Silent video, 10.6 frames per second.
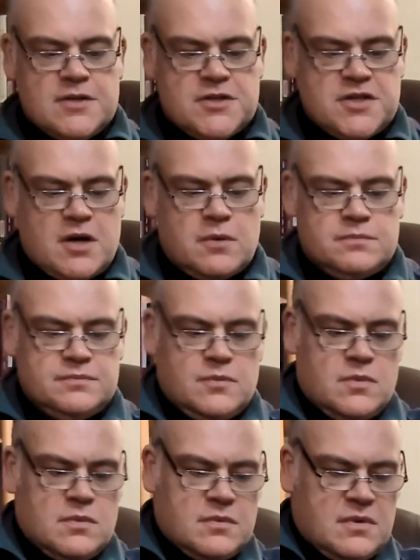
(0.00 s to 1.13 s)
So,
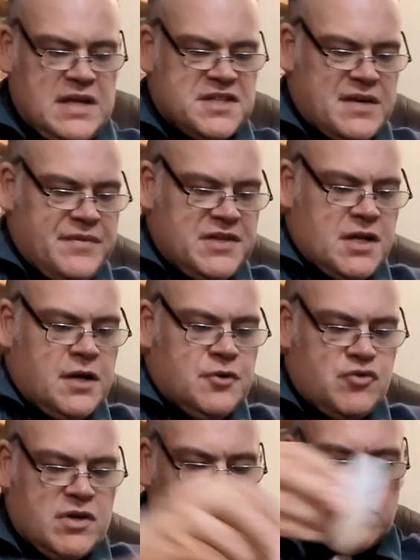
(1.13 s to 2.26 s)
let's give it
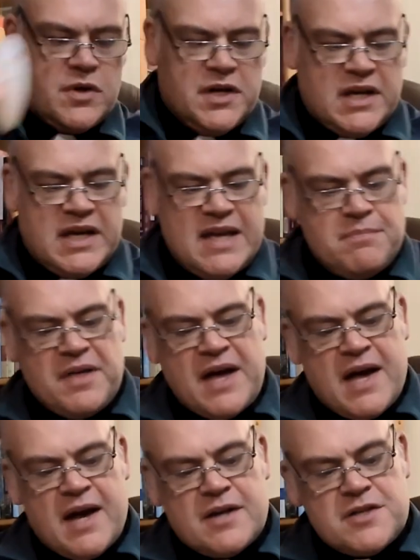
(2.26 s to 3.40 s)
100. We're going to keep
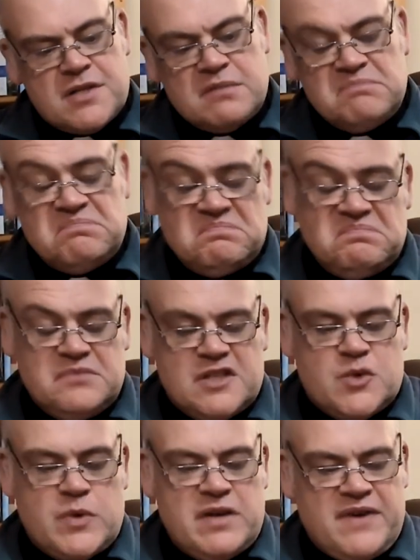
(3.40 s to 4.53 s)
that
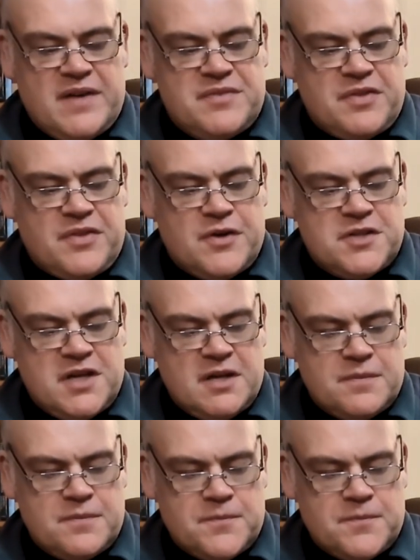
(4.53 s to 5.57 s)
25 to 30.